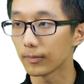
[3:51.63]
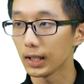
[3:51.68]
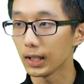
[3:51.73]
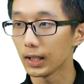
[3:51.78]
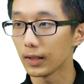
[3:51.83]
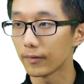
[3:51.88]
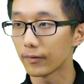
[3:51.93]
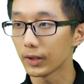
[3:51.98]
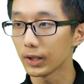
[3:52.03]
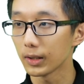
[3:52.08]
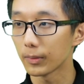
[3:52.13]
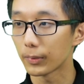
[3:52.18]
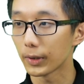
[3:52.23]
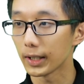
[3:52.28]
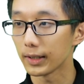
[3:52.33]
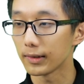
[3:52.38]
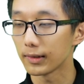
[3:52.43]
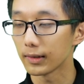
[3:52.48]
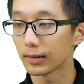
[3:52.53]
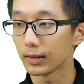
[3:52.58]
In
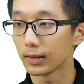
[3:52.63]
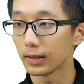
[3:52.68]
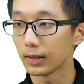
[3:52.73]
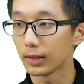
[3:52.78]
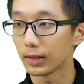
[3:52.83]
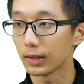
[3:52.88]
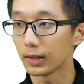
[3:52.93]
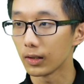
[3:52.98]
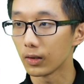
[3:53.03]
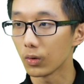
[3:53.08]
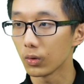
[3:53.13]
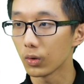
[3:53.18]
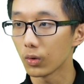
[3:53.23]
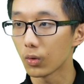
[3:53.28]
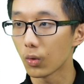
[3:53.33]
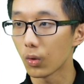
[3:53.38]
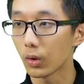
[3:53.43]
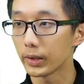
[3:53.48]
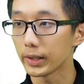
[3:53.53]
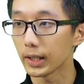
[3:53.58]
vertebrates, the notochord
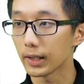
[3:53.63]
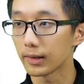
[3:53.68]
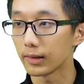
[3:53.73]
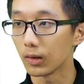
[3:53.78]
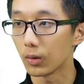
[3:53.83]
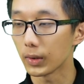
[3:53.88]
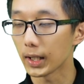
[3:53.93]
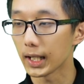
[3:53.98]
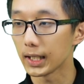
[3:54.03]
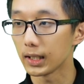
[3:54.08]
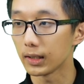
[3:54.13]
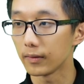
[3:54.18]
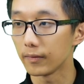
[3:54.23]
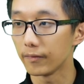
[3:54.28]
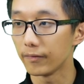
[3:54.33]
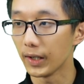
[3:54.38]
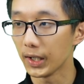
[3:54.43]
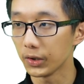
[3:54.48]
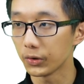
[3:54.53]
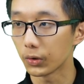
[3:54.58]
cord is located
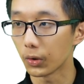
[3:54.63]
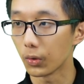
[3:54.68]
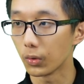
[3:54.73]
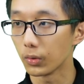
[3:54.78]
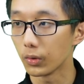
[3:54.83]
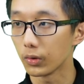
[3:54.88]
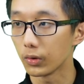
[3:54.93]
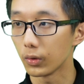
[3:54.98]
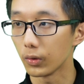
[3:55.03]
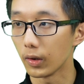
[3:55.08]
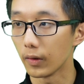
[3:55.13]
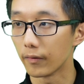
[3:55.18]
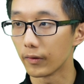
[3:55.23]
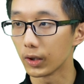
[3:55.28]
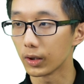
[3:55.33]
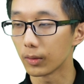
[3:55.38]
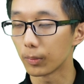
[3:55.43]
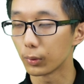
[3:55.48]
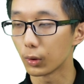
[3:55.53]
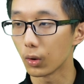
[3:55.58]
ventral to the
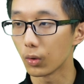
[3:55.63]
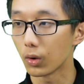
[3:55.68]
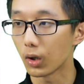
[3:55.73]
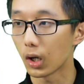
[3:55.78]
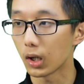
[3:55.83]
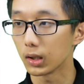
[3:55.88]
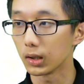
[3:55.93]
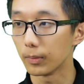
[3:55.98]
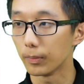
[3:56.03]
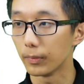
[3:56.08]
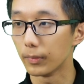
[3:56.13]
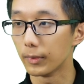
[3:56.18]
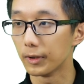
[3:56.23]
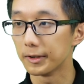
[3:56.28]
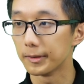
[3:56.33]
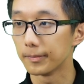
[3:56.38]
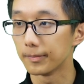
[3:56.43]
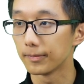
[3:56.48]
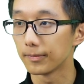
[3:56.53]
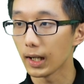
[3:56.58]
vertebral column.
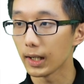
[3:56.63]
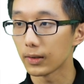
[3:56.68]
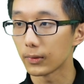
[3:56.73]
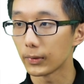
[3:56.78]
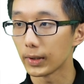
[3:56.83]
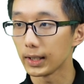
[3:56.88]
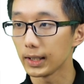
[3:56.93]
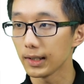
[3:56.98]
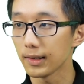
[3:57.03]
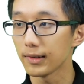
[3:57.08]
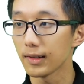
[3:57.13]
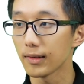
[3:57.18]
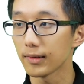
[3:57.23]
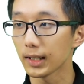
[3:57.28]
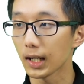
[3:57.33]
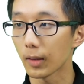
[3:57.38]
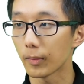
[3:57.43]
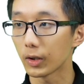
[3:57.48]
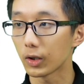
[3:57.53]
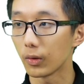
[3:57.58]
It releases
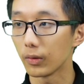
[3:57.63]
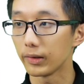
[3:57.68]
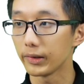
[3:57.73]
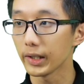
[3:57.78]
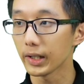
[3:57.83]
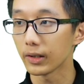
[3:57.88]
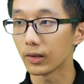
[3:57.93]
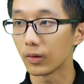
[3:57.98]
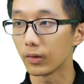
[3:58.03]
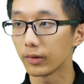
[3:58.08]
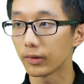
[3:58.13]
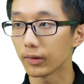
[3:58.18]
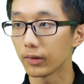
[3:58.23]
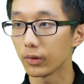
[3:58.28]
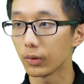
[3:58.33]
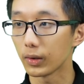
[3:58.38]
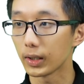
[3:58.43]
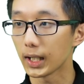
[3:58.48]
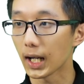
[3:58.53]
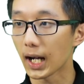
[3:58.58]
chemical signals
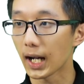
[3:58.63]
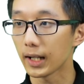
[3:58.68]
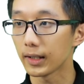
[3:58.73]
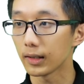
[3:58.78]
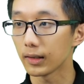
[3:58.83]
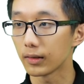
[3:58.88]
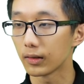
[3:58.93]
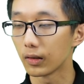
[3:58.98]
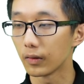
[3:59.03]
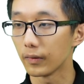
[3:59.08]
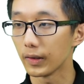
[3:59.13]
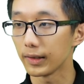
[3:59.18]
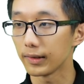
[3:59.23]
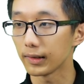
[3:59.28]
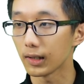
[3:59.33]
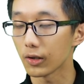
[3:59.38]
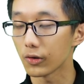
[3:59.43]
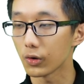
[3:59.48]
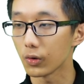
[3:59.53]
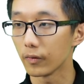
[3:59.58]
to guide nervous
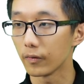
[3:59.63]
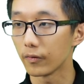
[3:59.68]
tissue